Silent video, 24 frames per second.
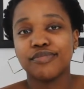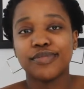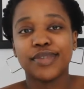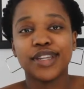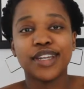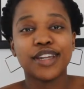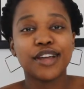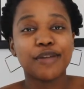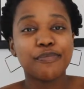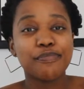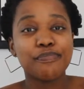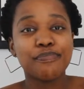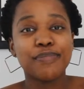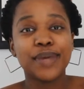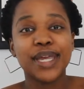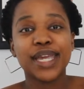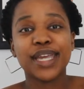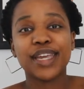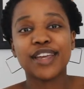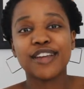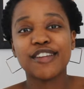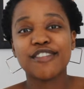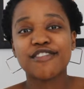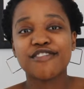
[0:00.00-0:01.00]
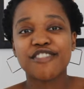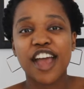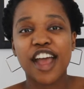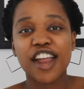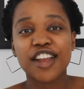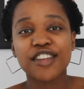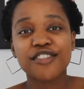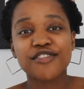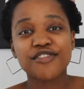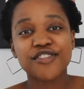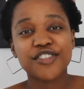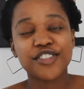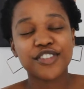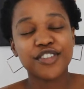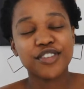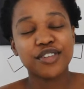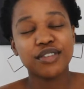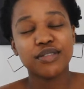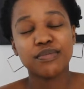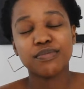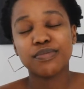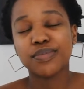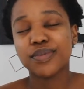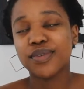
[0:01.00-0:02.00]
in a big grad
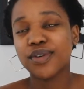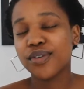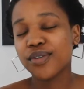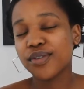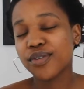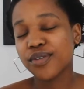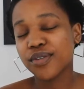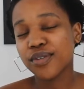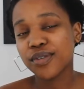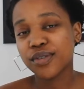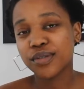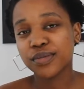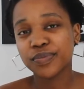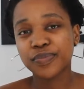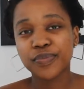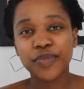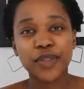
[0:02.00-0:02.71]
group or